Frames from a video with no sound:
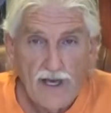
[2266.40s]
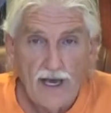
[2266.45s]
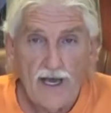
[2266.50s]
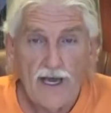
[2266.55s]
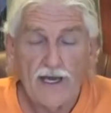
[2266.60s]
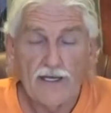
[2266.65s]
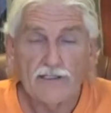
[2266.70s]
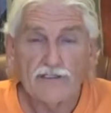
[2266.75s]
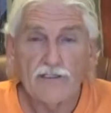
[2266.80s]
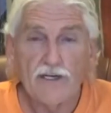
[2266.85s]

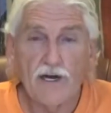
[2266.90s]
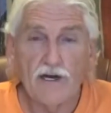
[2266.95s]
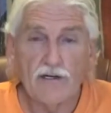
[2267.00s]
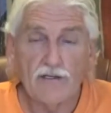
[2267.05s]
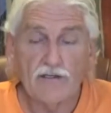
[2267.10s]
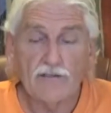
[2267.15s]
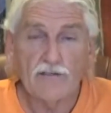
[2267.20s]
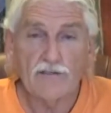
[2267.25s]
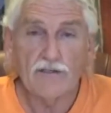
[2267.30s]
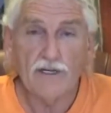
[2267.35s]
and
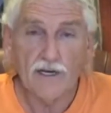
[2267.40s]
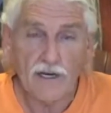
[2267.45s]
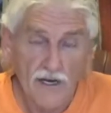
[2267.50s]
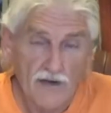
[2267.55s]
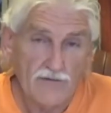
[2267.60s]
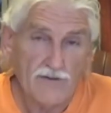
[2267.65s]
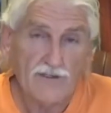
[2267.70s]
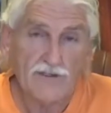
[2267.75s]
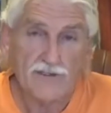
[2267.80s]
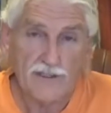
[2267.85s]
start to
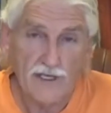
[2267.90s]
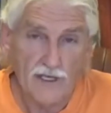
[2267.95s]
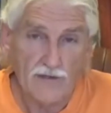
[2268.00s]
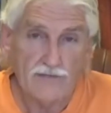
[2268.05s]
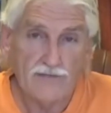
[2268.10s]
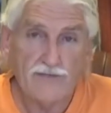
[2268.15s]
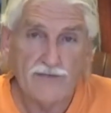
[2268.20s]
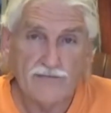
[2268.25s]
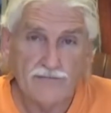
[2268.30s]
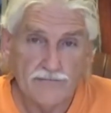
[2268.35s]
love
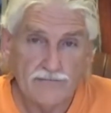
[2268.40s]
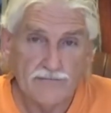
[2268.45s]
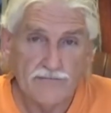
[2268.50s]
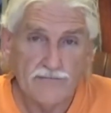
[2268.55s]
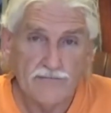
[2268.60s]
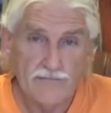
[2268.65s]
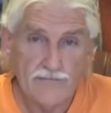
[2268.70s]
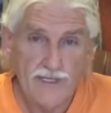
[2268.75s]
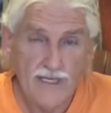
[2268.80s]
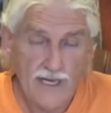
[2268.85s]
yourself.
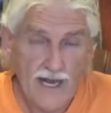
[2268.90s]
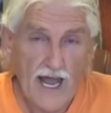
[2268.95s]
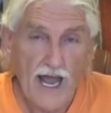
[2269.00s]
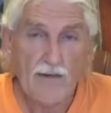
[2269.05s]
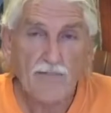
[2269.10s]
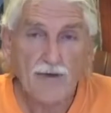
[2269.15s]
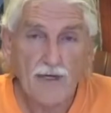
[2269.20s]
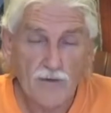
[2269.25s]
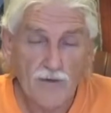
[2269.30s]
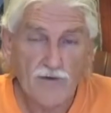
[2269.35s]
Get
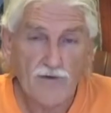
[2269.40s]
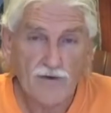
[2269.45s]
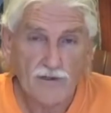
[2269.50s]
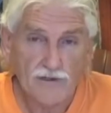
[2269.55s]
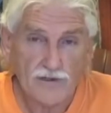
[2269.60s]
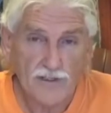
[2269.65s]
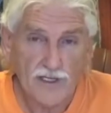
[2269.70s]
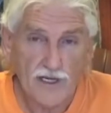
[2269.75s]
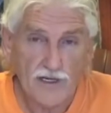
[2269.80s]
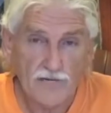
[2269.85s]
happy with
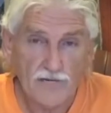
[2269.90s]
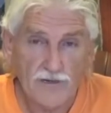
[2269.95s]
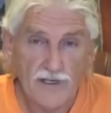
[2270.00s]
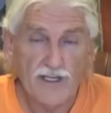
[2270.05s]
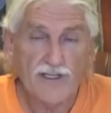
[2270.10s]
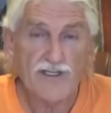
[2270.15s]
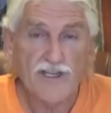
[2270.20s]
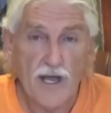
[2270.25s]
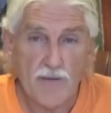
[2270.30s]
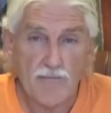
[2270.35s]
yourself,
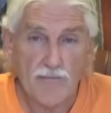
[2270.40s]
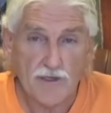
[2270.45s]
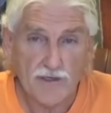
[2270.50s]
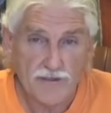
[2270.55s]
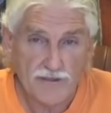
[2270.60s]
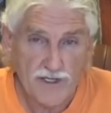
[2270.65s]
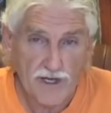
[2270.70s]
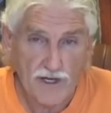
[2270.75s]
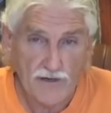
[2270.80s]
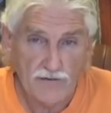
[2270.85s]
accept
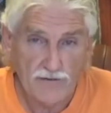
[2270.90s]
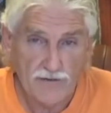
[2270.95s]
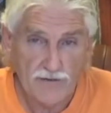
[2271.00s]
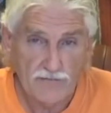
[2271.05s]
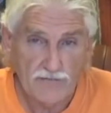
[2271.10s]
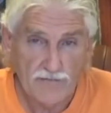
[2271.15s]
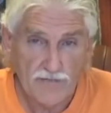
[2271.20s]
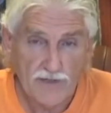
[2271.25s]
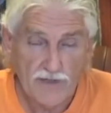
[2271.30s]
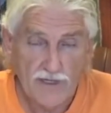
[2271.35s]
yourself,
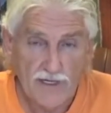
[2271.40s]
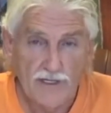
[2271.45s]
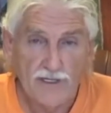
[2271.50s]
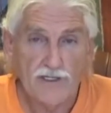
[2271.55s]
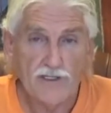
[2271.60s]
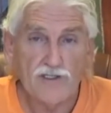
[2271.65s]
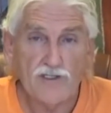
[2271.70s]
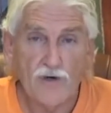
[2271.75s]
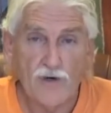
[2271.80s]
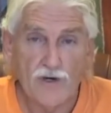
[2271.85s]
and
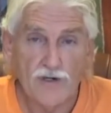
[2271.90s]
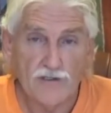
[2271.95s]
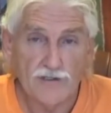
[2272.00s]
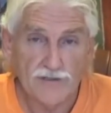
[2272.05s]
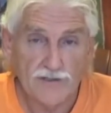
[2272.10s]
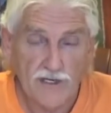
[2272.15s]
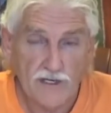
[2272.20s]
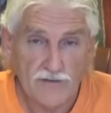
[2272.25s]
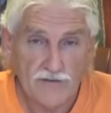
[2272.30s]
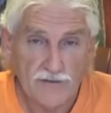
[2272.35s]
enjoy
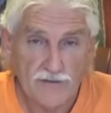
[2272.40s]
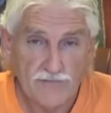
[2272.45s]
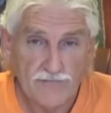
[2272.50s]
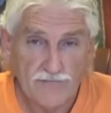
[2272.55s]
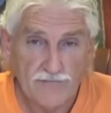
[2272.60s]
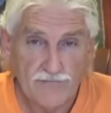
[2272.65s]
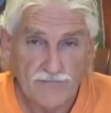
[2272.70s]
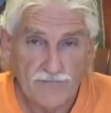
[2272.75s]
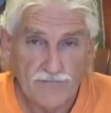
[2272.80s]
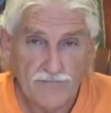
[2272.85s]
yourself.
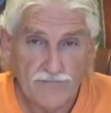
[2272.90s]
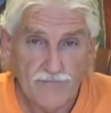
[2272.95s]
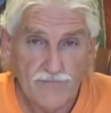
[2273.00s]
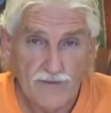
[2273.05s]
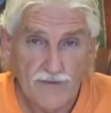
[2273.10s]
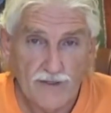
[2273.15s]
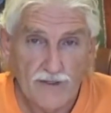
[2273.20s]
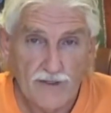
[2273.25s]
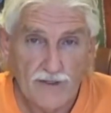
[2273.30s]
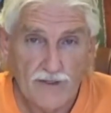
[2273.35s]

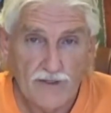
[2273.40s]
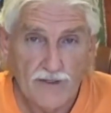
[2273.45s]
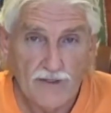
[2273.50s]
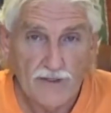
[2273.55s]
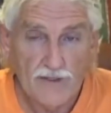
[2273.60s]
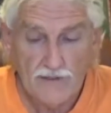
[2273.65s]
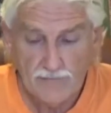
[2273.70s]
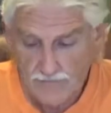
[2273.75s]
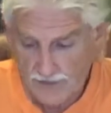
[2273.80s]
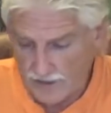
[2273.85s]

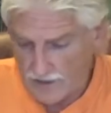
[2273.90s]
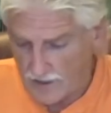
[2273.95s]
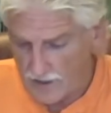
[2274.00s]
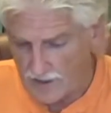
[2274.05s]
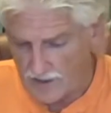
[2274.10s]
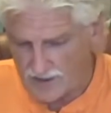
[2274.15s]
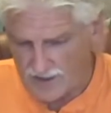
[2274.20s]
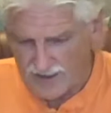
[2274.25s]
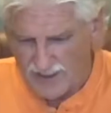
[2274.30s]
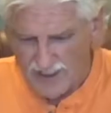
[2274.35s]

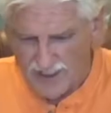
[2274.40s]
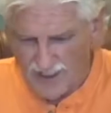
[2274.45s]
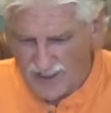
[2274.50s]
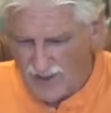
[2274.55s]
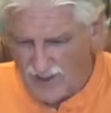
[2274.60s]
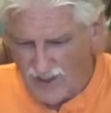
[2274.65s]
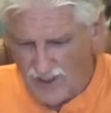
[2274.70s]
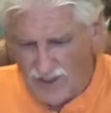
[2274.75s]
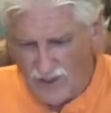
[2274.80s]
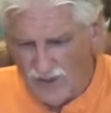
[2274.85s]
Because
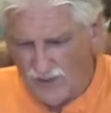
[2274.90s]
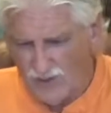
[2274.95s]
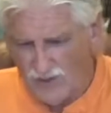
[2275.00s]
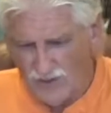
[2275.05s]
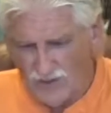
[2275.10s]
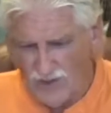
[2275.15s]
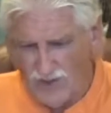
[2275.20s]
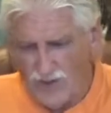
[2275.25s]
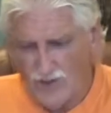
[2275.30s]
you're